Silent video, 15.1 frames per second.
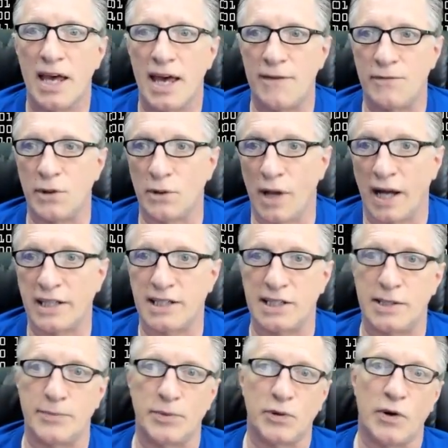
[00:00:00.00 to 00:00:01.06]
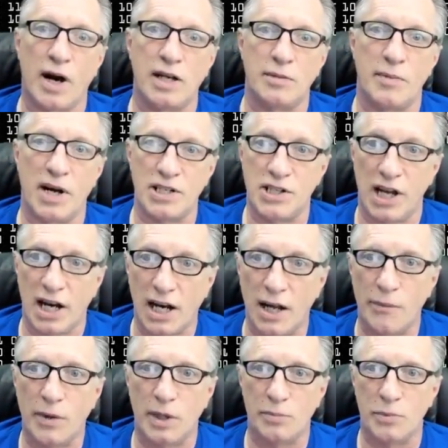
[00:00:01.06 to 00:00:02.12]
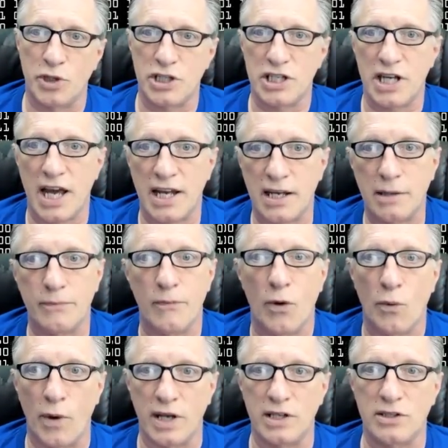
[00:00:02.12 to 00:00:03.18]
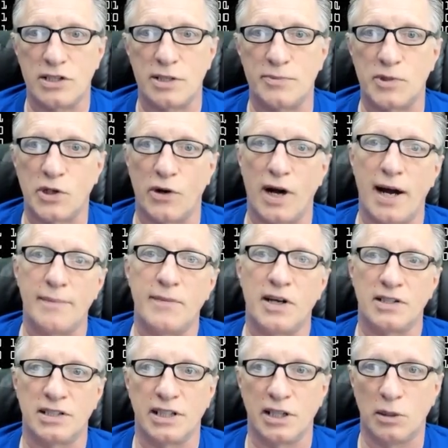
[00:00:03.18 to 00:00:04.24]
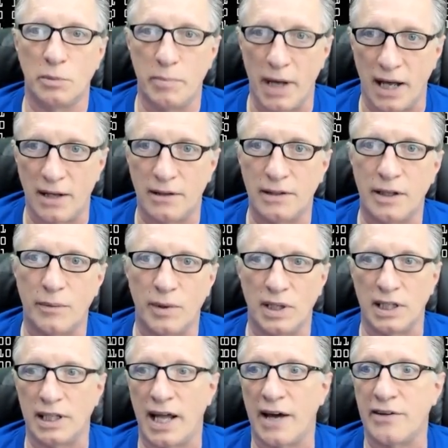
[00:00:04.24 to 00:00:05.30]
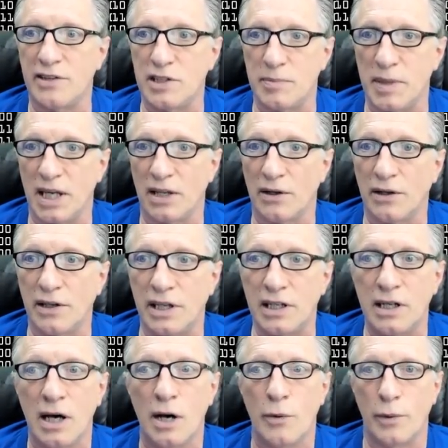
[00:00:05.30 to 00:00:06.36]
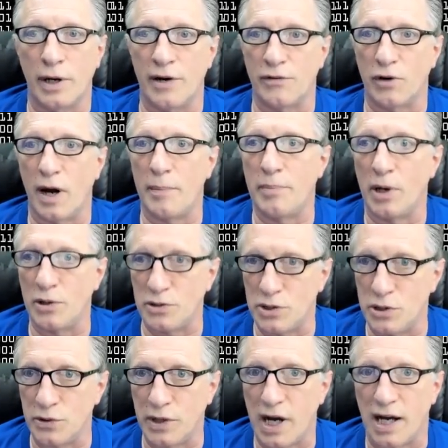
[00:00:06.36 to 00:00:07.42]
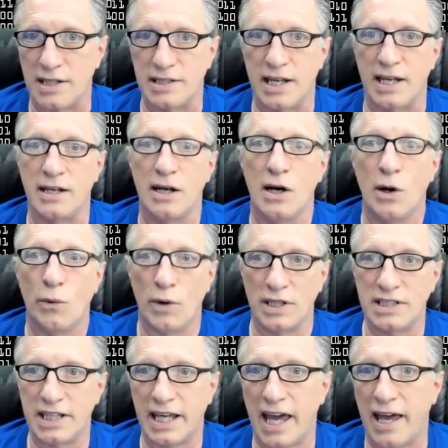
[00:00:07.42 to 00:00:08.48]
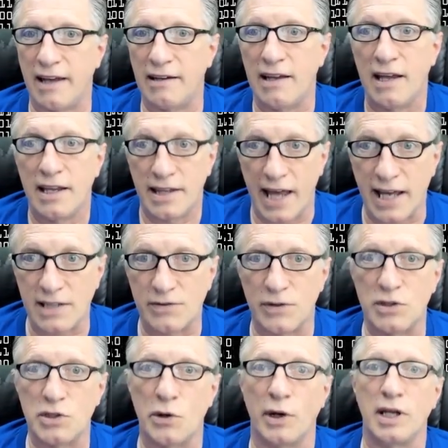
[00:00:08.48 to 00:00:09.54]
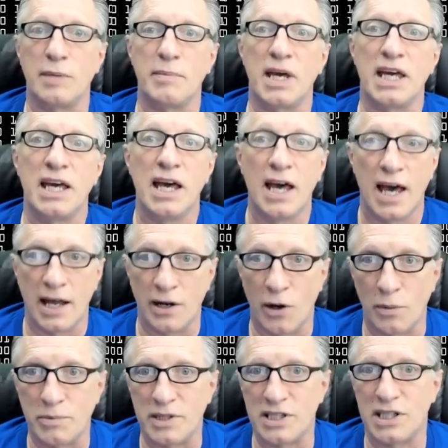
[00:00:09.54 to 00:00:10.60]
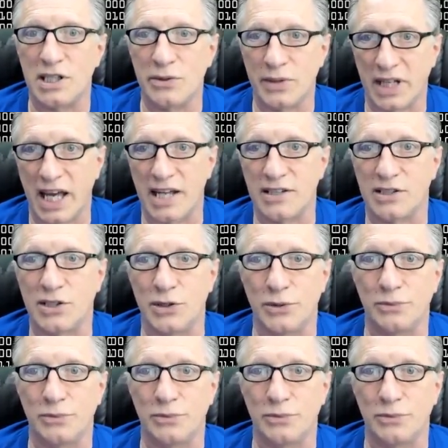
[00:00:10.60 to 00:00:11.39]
If you'd like to subscribe to my channel, I would appreciate it. When you subscribe, there's a little bell that will allow you to be alerted whenever I post new content. Once again, thanks for joining me, and hope to see you again soon.